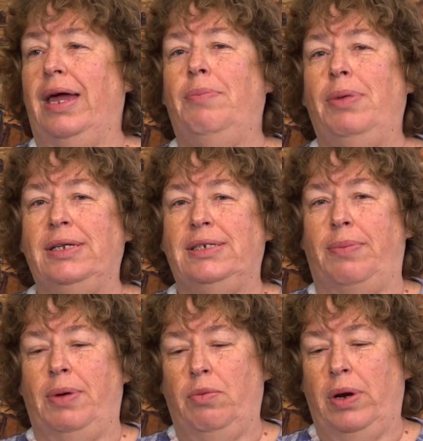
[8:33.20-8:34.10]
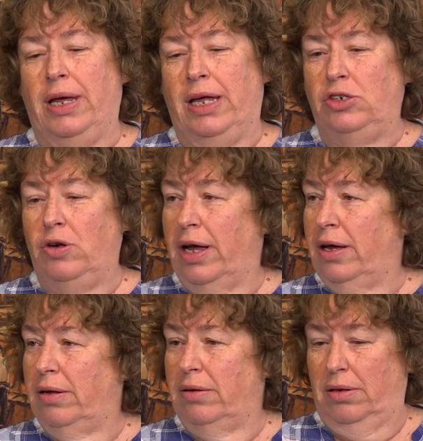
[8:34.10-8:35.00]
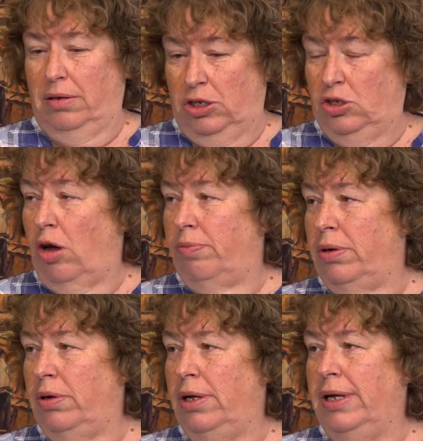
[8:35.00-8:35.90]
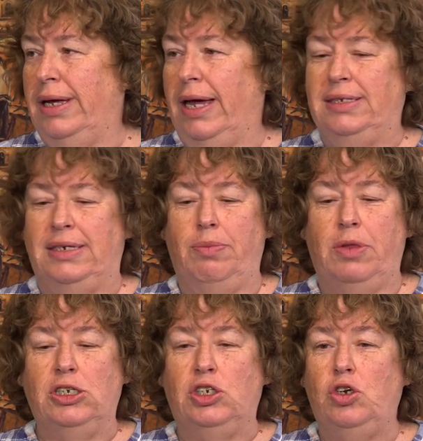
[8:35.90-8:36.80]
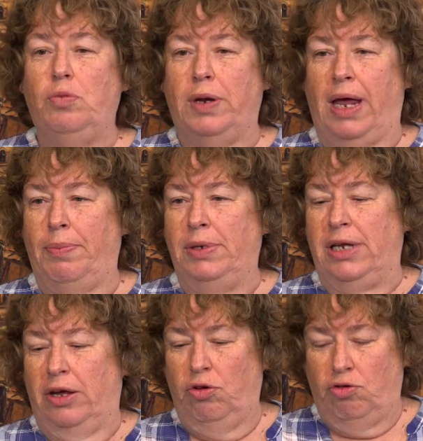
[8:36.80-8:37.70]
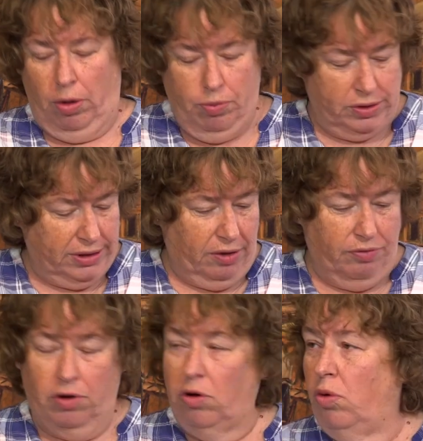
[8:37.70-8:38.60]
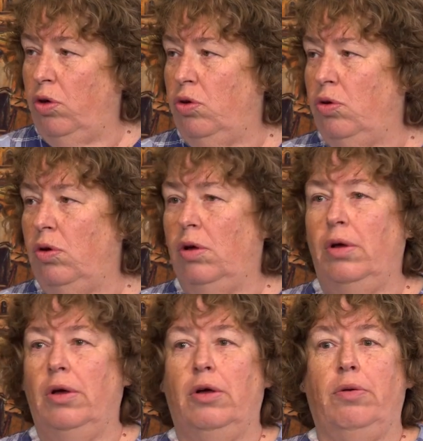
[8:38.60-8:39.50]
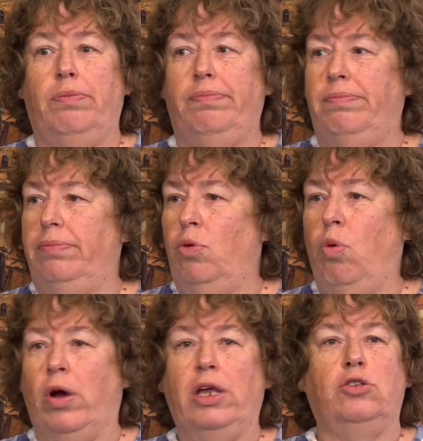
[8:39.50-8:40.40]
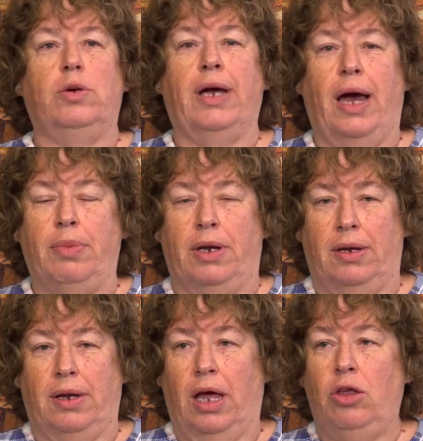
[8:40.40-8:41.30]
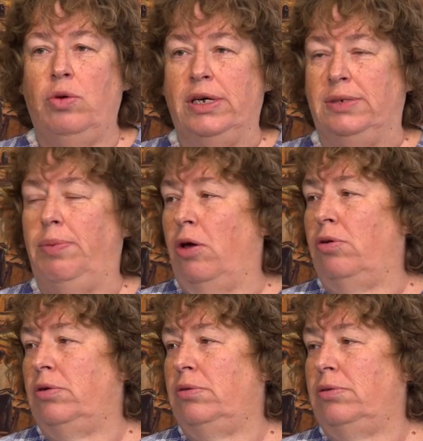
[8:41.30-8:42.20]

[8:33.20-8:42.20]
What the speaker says: And it builds up. And when it gets to like the top and something stupid happens, like you drop your cell phone or you walk into a cupboard and you explode.